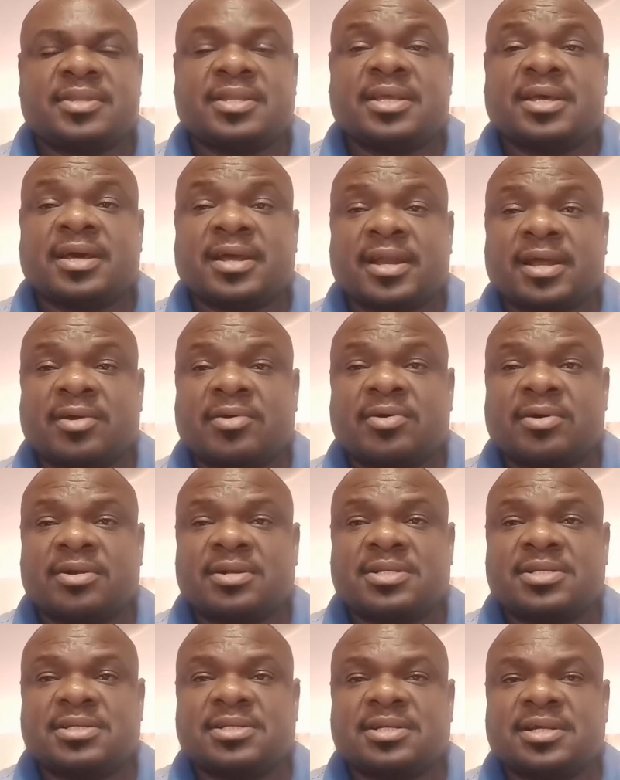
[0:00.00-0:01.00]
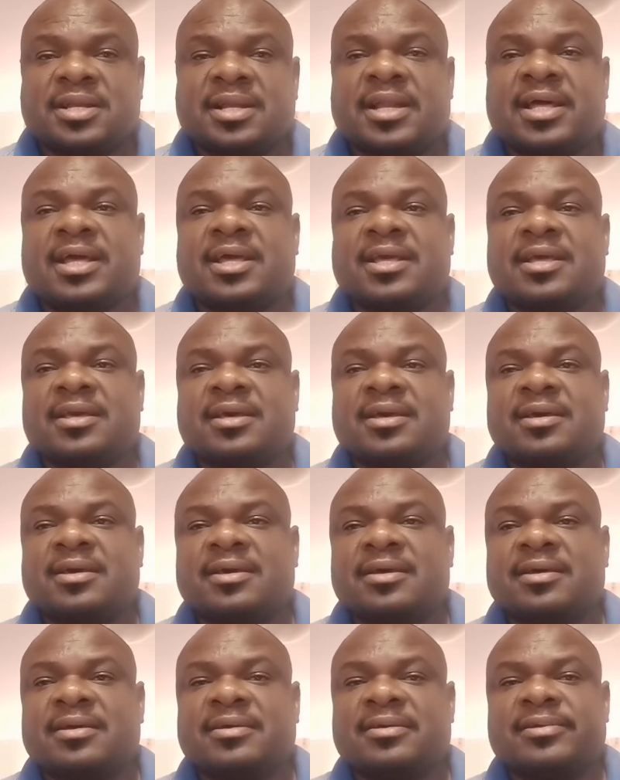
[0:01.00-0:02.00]
a record, like
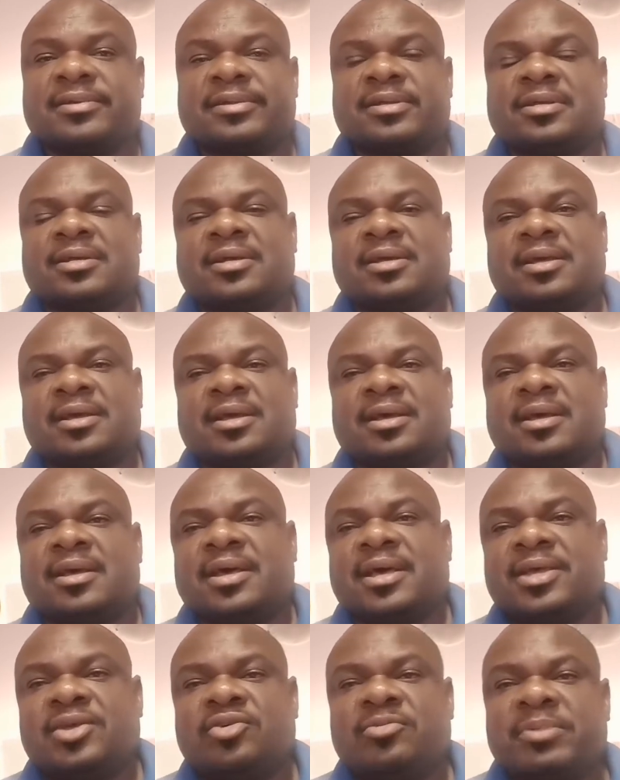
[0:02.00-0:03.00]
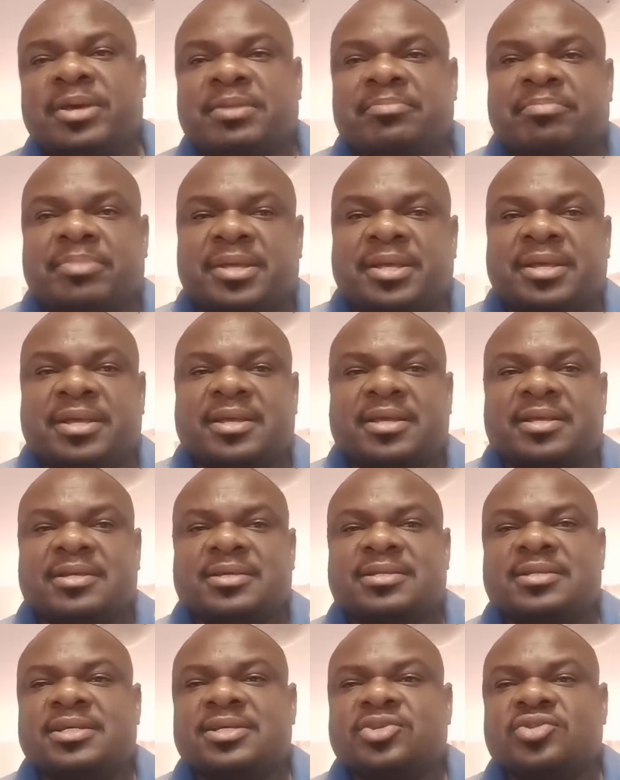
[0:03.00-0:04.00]
a human being,
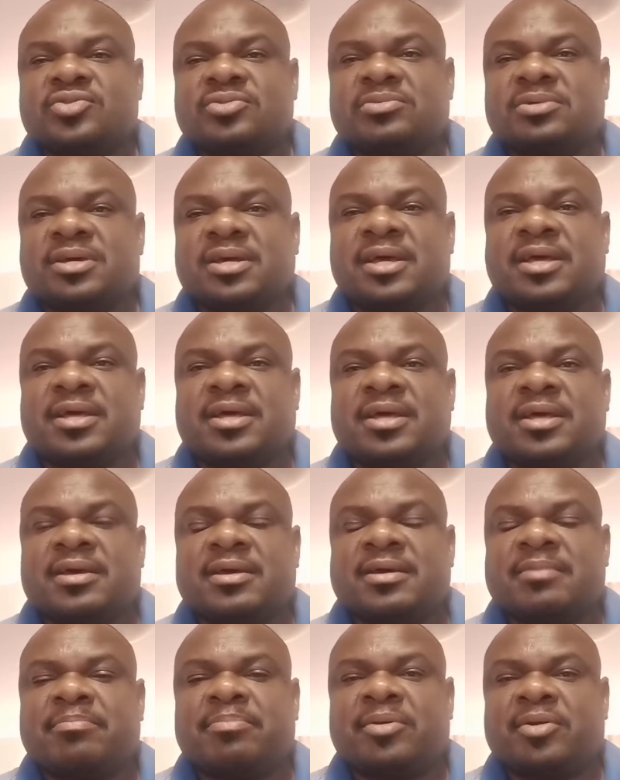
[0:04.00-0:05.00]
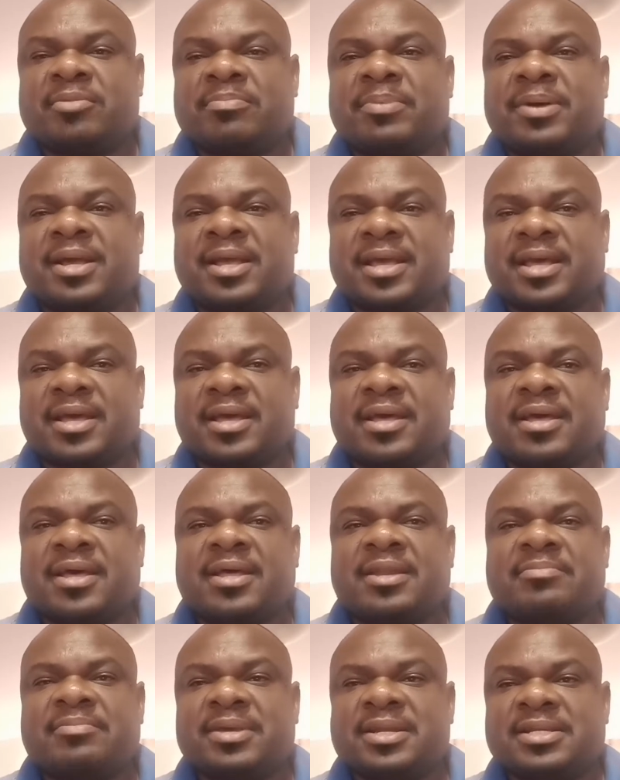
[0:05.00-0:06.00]
need to a proper care
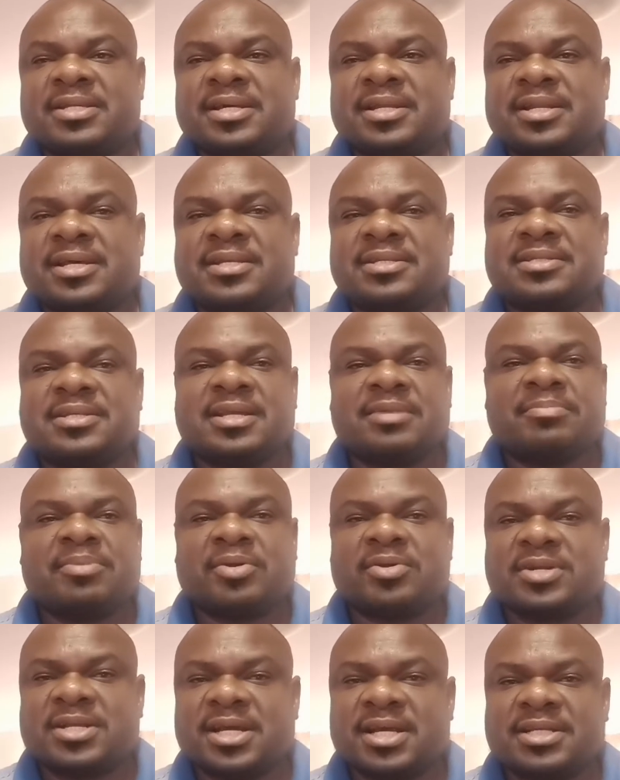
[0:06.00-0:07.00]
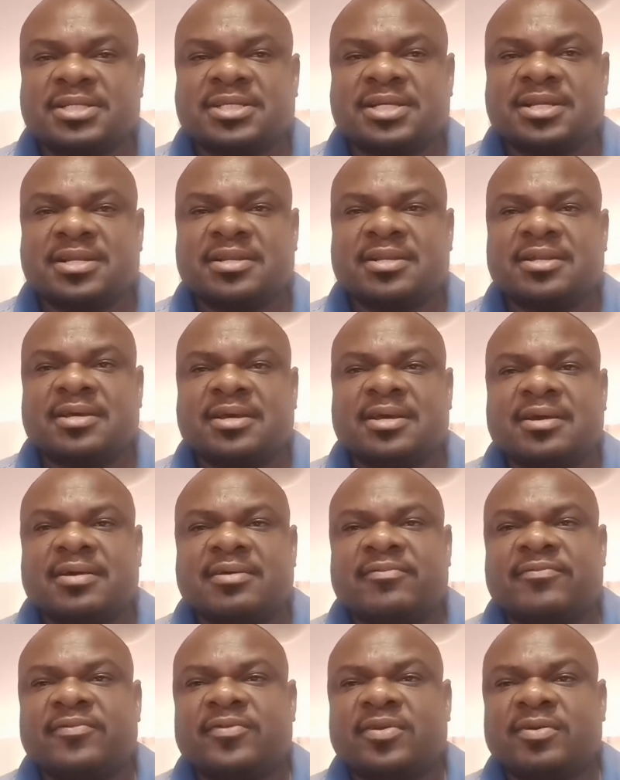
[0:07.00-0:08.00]
and maintenance and protection
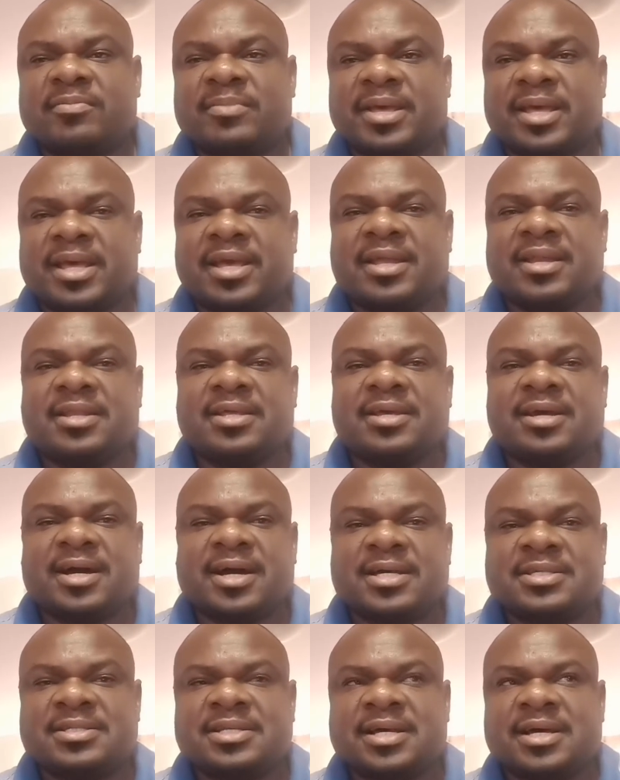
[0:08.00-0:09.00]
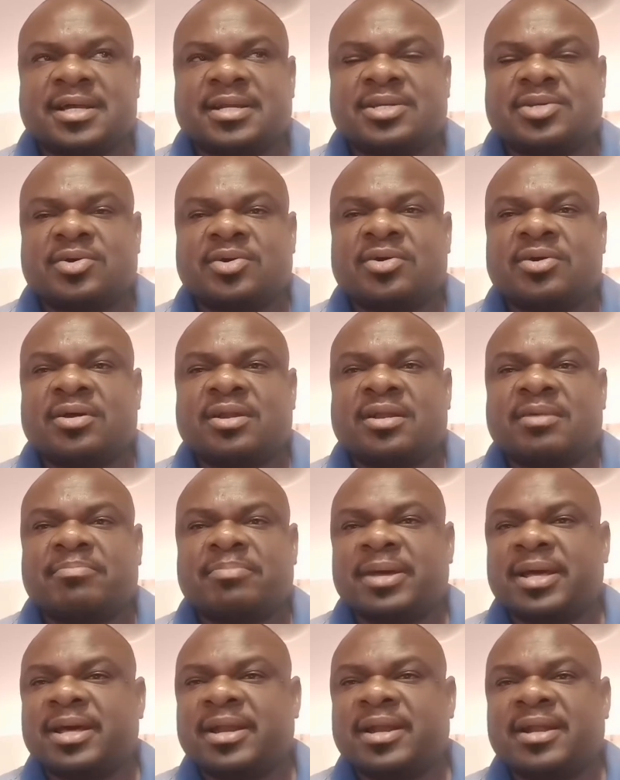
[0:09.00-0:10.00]
from any hazard or a
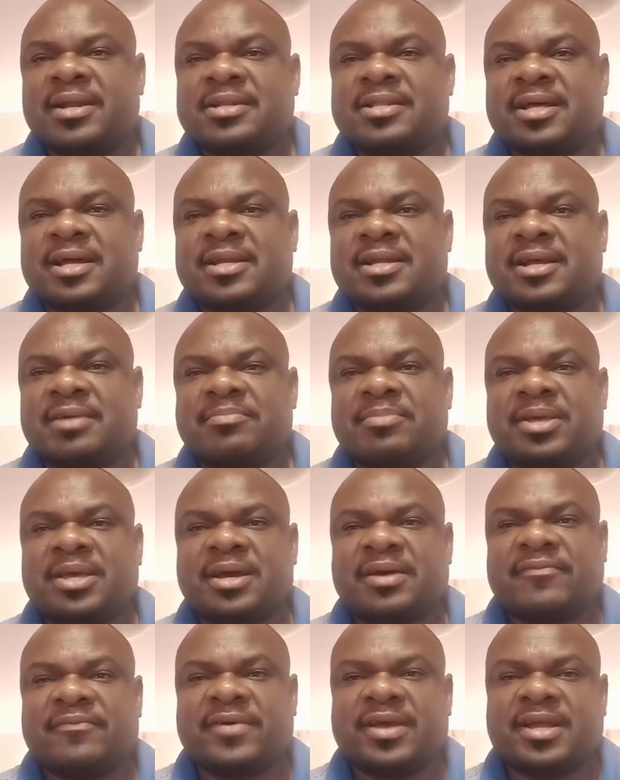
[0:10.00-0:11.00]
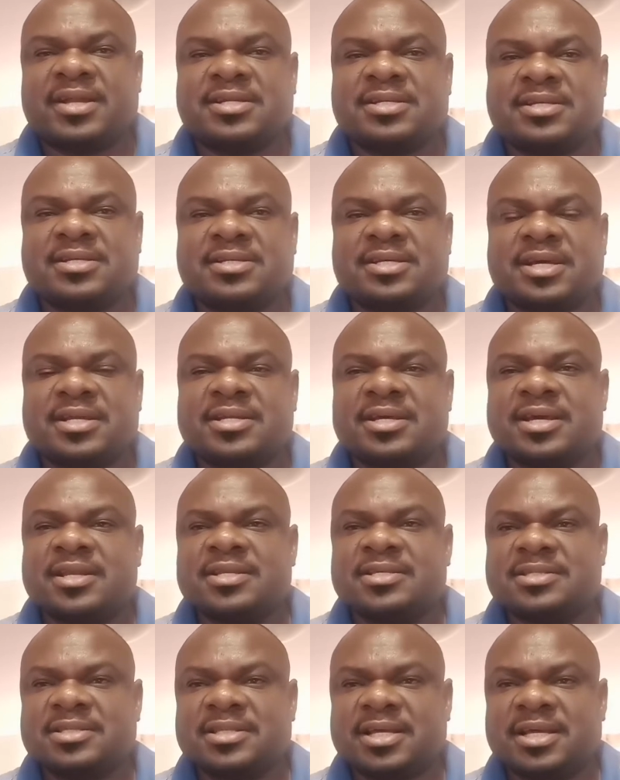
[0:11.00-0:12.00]
peril that may affect it at
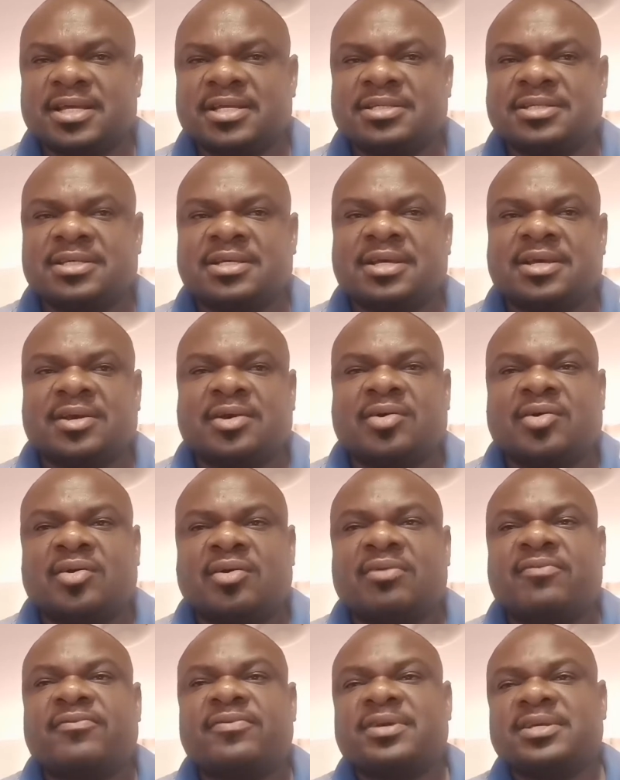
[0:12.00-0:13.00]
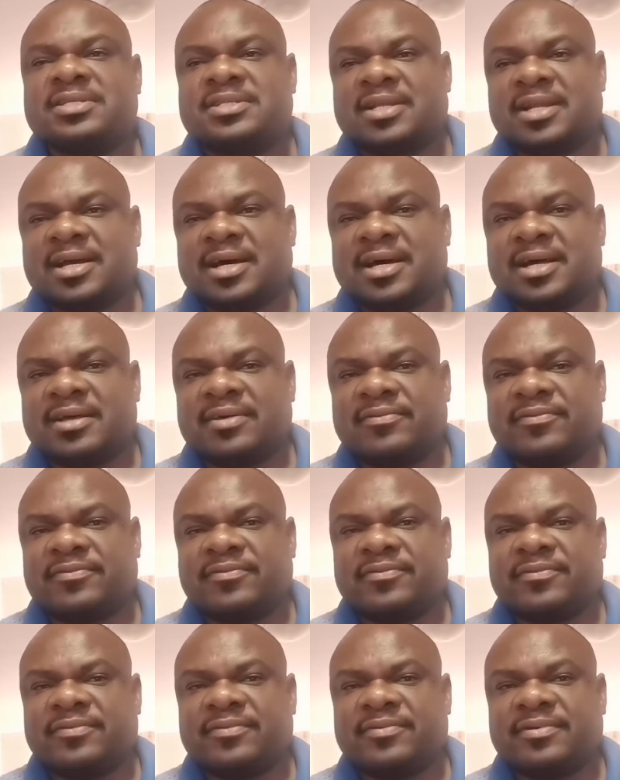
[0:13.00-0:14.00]
any stage of its
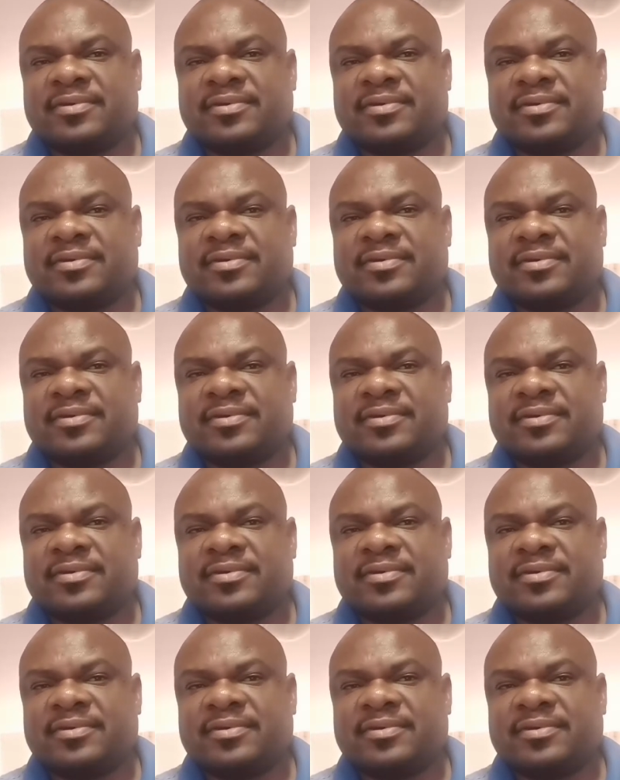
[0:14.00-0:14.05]
life.